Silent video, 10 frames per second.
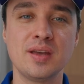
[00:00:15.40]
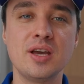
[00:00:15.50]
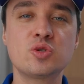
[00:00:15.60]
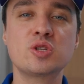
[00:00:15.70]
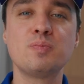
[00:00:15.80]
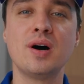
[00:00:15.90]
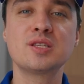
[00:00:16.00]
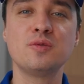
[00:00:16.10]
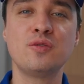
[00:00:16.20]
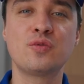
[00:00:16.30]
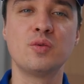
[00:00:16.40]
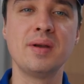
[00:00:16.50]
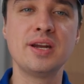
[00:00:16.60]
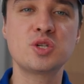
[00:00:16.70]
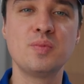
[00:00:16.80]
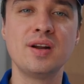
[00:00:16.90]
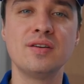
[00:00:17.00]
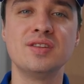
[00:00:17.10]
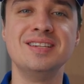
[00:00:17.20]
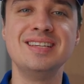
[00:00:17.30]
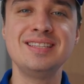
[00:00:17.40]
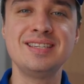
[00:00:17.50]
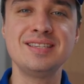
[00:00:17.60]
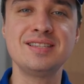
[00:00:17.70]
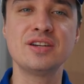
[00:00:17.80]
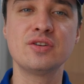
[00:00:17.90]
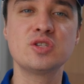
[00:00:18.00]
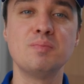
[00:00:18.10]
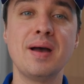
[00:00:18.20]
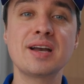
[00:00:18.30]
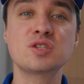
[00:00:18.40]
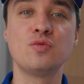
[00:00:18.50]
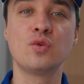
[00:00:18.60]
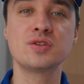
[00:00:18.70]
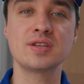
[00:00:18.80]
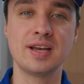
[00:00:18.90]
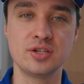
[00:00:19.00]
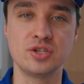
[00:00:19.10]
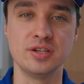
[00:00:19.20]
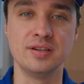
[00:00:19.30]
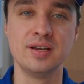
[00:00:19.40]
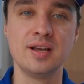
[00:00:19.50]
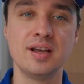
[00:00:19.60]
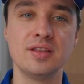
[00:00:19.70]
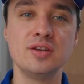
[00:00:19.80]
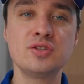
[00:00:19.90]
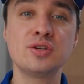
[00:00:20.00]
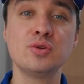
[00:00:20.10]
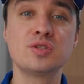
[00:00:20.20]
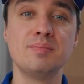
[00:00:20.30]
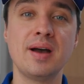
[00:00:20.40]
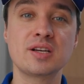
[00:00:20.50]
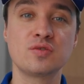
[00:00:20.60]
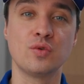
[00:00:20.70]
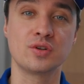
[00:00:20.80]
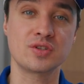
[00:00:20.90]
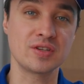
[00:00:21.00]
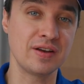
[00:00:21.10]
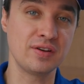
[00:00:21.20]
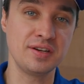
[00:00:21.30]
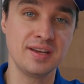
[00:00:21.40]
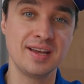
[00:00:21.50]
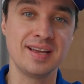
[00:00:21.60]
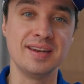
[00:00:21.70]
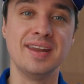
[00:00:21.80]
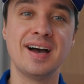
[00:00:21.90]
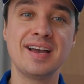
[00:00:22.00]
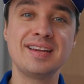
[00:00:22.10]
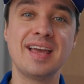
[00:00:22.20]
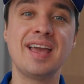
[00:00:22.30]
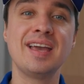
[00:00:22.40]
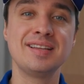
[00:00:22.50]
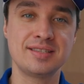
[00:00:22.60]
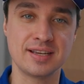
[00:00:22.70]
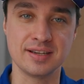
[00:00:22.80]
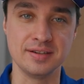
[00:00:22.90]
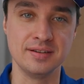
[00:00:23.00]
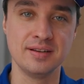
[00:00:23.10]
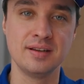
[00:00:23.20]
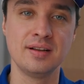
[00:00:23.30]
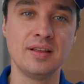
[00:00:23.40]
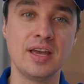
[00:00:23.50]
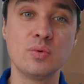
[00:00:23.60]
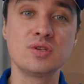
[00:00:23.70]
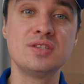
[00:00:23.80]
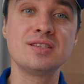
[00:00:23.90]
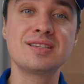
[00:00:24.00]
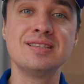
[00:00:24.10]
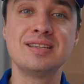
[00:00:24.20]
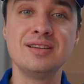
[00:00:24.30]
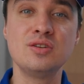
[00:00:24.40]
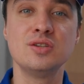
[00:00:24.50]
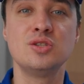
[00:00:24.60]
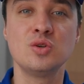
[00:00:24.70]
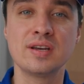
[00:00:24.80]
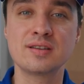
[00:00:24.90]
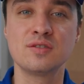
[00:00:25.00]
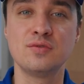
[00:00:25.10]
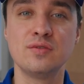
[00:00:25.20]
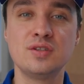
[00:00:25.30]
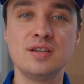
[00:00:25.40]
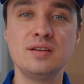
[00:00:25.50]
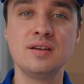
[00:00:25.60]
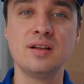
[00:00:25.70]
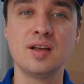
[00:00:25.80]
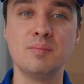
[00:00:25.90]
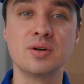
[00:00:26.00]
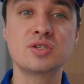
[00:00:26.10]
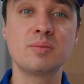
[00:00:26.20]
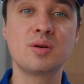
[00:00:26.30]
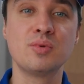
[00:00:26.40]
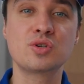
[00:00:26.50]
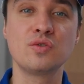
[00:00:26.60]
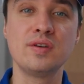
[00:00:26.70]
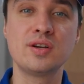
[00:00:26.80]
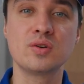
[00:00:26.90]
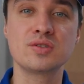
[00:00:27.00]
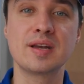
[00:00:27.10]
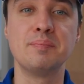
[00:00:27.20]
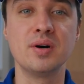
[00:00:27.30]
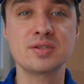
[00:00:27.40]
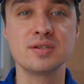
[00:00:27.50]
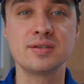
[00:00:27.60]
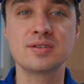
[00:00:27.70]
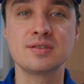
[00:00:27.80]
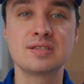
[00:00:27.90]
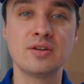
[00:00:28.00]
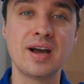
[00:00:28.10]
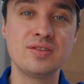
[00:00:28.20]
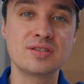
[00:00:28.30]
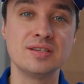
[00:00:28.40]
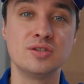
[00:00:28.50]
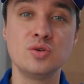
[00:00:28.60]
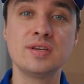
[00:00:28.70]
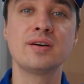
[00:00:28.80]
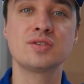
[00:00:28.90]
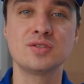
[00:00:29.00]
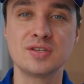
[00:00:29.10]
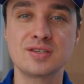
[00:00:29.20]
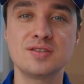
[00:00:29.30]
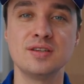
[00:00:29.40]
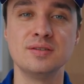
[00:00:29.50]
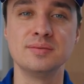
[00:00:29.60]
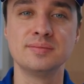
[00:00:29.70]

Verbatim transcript: It's responsible for management of the D T-Series MaxForce engine. This includes the MaxForce seven, nine, and ten. It was discontinued in two thousand fifteen, but some commercial vehicles like buses still had this in two thousand sixteen.